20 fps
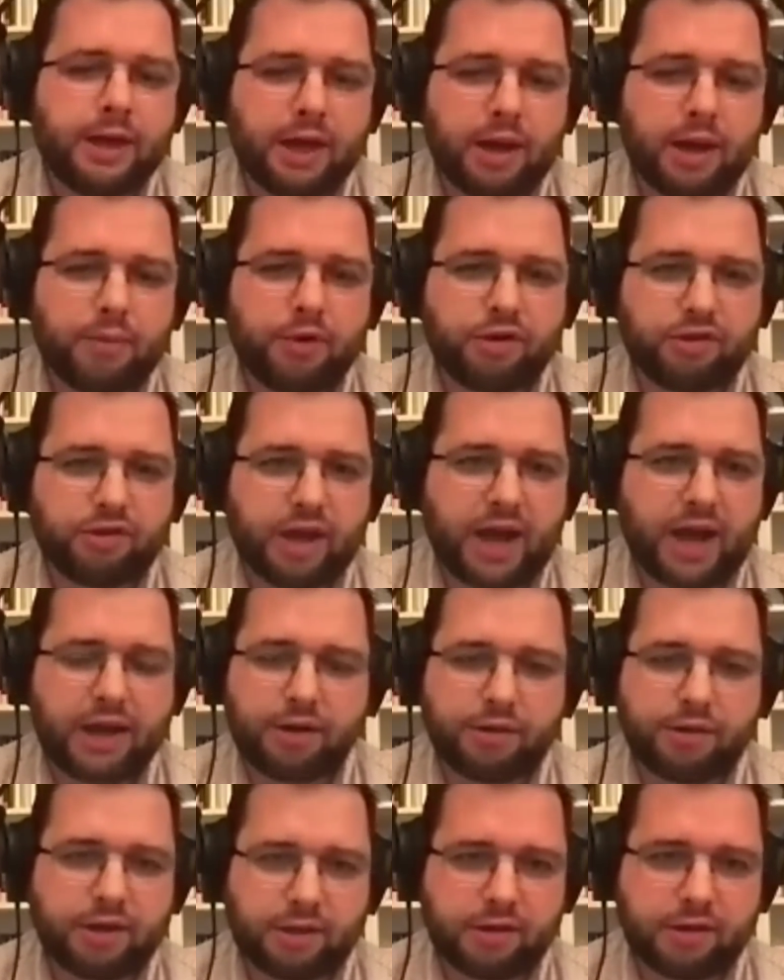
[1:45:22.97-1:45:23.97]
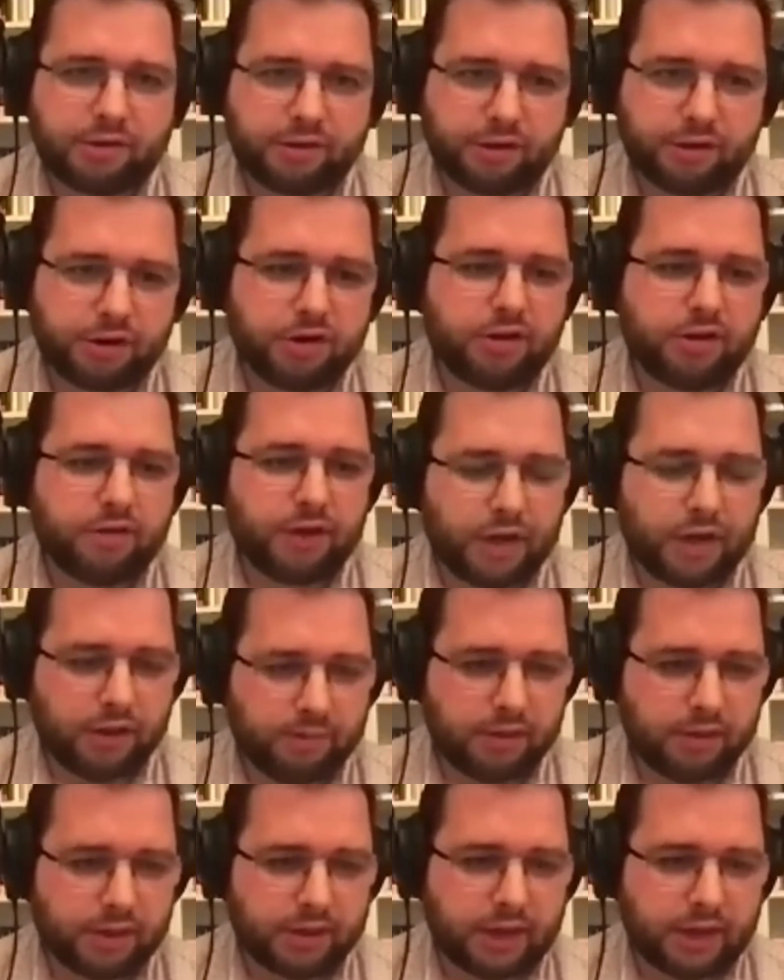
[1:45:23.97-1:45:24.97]
um, which say I don't think this is a good
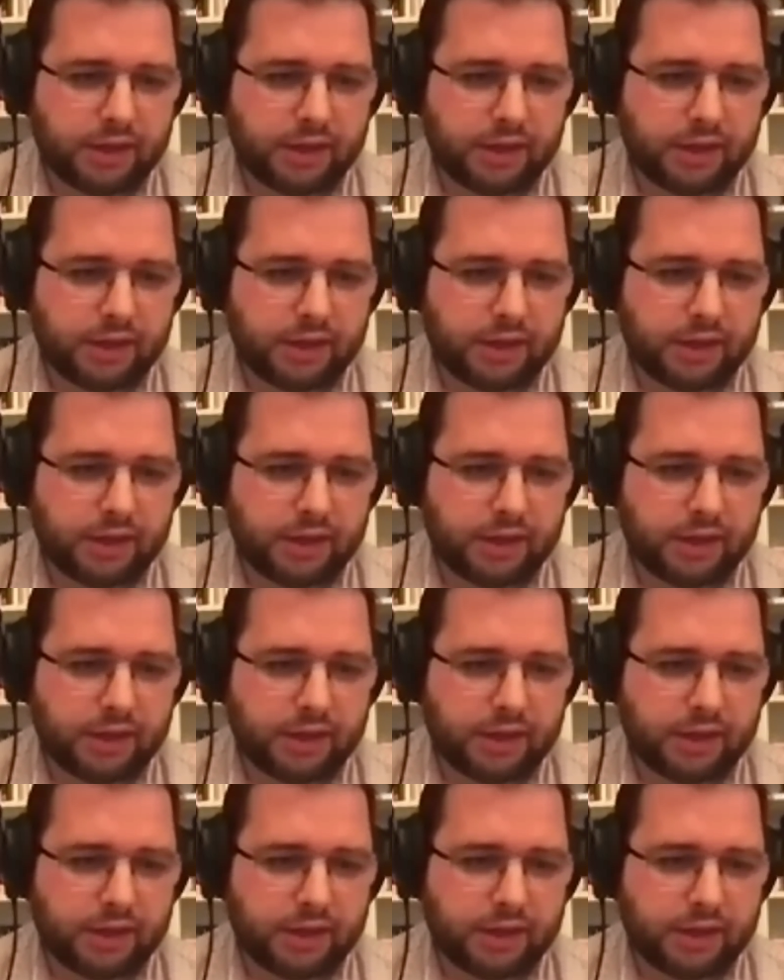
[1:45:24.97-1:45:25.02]
development.